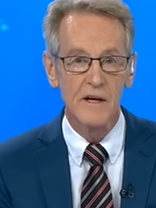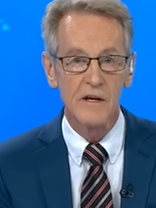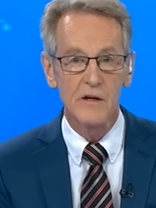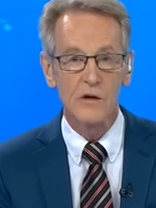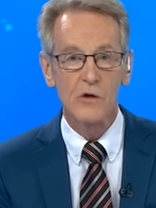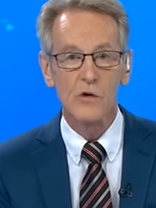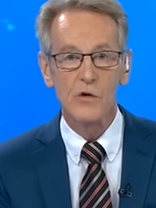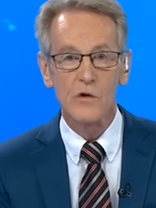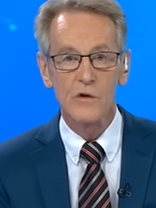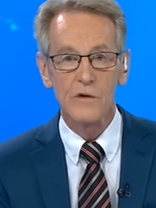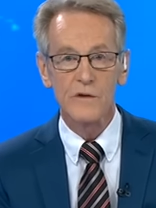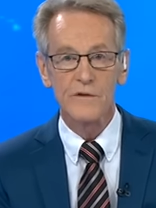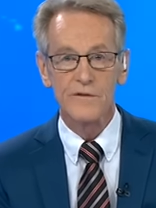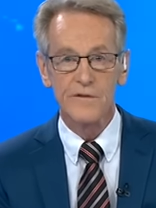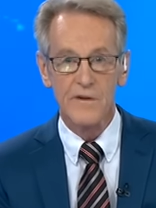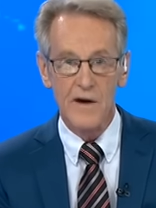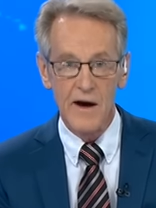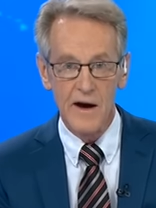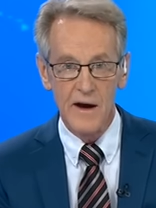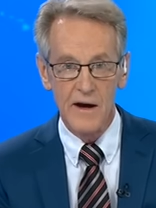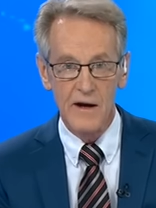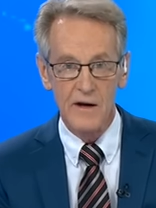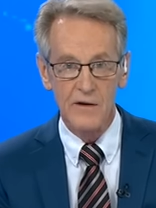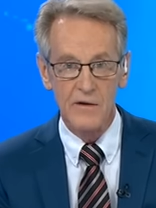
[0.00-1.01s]
caught
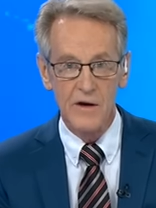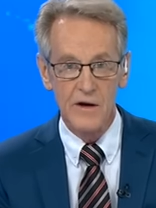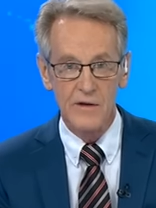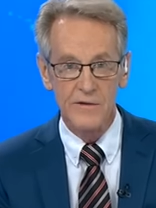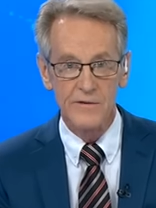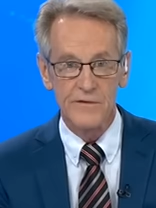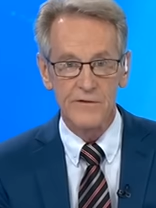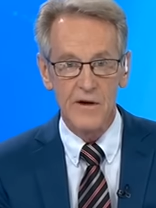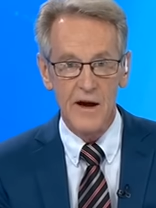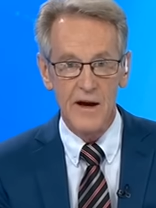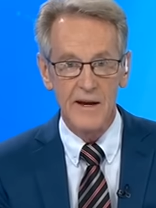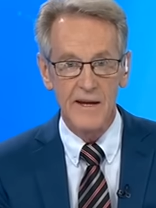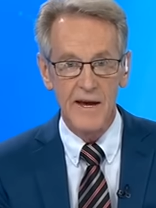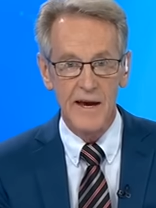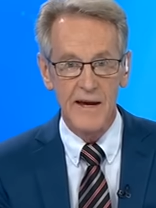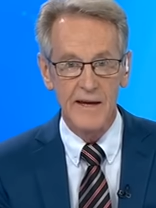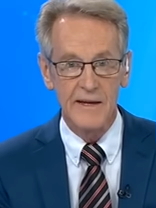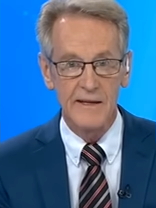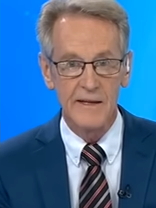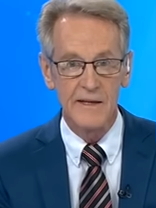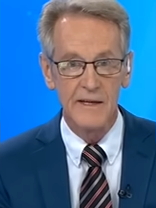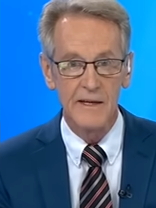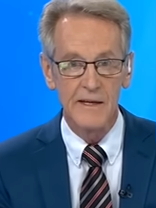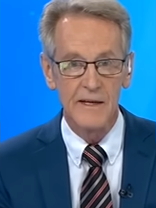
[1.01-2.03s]
fire on
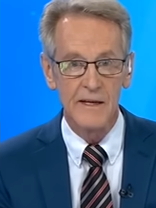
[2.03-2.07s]
Friday.